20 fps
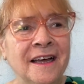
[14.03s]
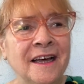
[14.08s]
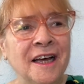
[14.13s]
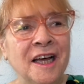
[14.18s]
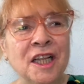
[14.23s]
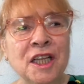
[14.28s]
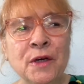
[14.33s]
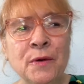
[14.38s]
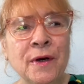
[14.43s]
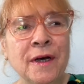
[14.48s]

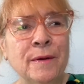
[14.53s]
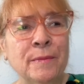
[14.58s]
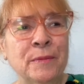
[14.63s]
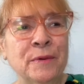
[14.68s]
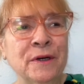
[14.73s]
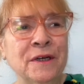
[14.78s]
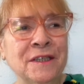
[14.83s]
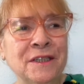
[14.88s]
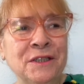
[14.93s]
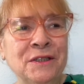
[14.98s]
Aloha
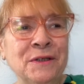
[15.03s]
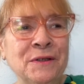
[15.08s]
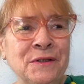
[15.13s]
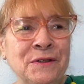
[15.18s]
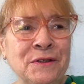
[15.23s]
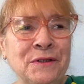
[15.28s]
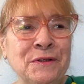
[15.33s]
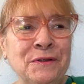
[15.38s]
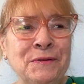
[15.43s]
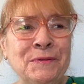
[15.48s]

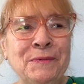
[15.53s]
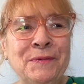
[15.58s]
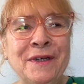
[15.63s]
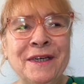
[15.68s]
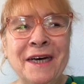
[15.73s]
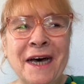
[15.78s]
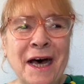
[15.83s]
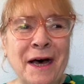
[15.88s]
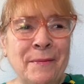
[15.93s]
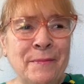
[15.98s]
Booktube,
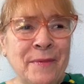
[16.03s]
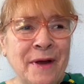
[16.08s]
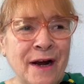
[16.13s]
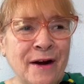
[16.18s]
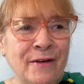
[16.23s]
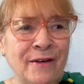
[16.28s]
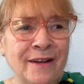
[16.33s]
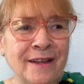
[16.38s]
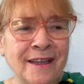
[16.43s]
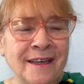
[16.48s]
I'm
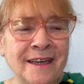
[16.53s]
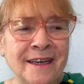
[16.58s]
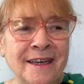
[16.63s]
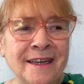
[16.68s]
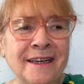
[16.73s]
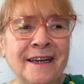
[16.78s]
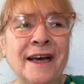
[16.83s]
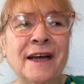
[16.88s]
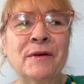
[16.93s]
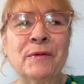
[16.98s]

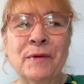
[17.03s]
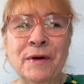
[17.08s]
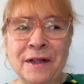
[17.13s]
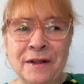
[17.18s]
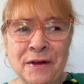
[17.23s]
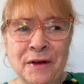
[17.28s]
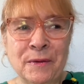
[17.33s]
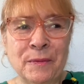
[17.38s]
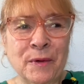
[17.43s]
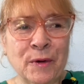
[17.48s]
Marilyn and
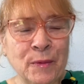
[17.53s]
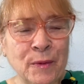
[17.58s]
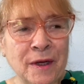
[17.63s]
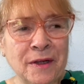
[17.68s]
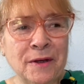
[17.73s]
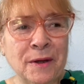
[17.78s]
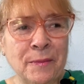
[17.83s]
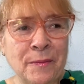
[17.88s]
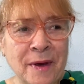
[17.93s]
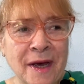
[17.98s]

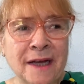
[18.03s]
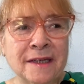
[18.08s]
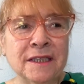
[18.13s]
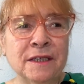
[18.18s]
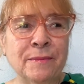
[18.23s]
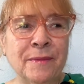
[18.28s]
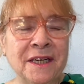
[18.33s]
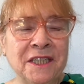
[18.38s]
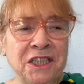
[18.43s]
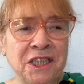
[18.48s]
welcome back to
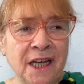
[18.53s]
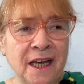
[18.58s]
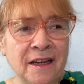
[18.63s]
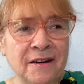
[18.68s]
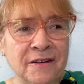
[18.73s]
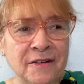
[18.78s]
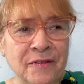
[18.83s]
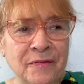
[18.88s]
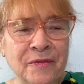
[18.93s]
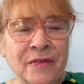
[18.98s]
my
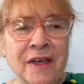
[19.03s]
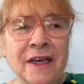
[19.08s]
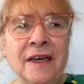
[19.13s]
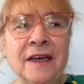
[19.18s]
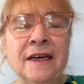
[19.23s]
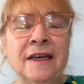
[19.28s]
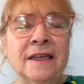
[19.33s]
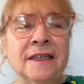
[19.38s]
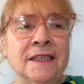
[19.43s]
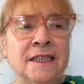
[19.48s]
channel.
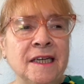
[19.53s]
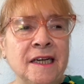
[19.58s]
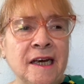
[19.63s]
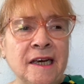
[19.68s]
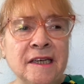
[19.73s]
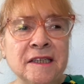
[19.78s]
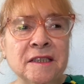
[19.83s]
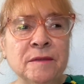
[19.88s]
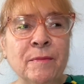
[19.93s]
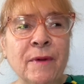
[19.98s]
Today
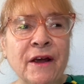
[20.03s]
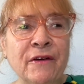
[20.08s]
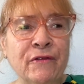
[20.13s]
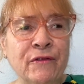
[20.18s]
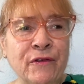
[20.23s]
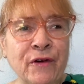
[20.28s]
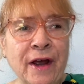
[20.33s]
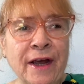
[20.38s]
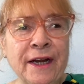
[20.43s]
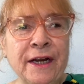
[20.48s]
is my
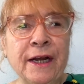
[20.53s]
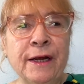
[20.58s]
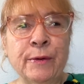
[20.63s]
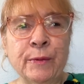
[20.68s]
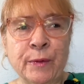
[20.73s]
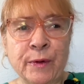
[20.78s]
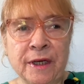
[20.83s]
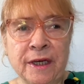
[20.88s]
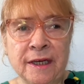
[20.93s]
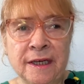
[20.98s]
Friday
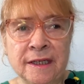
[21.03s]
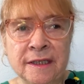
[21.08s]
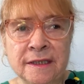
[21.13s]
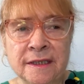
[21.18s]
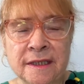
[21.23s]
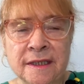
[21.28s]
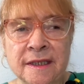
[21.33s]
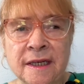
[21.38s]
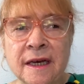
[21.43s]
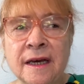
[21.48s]

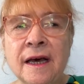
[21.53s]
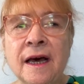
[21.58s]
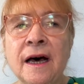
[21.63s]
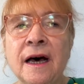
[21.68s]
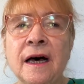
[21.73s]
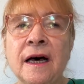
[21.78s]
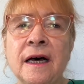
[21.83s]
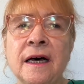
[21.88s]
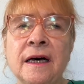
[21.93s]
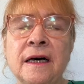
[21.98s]
Reads,
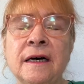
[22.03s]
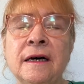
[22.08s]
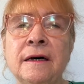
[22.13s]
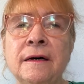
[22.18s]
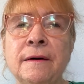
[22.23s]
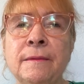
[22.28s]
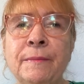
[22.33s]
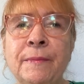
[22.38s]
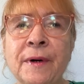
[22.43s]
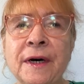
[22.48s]

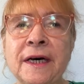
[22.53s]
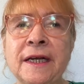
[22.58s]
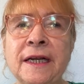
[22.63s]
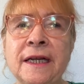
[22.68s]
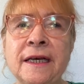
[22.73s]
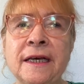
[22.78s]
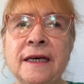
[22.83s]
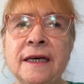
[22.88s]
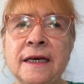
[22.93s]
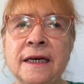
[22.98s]
but
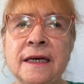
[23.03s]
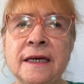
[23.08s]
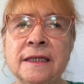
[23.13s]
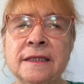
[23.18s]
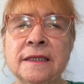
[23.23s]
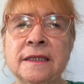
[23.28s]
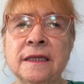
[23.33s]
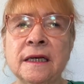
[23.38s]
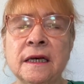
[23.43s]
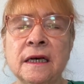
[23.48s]

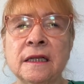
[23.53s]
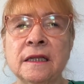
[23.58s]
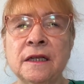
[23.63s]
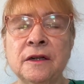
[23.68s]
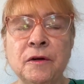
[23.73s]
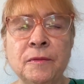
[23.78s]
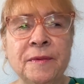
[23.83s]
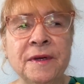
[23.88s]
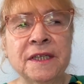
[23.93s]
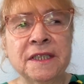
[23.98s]
it's a
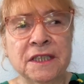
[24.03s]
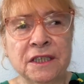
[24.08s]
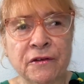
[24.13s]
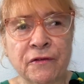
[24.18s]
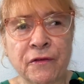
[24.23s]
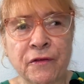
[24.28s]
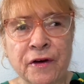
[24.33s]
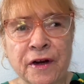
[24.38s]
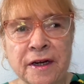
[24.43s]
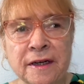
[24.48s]
little bit
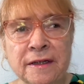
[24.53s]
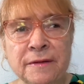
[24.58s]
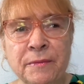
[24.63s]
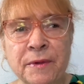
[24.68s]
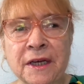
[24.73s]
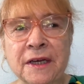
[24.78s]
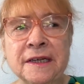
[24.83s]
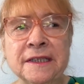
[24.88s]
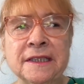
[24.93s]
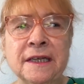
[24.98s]
different
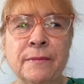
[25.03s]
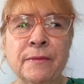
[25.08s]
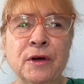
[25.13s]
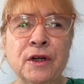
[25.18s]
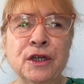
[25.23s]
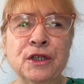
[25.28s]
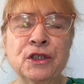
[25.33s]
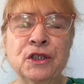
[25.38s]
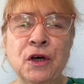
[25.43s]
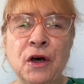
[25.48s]
because I'm
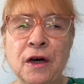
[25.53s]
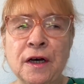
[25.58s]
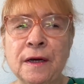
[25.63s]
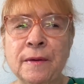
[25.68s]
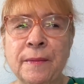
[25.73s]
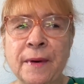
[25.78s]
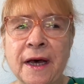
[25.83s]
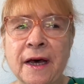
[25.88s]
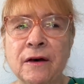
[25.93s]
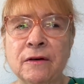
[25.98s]
going to talk
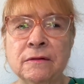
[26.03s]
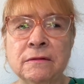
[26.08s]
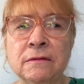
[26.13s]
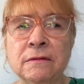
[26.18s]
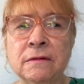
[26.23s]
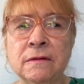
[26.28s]
about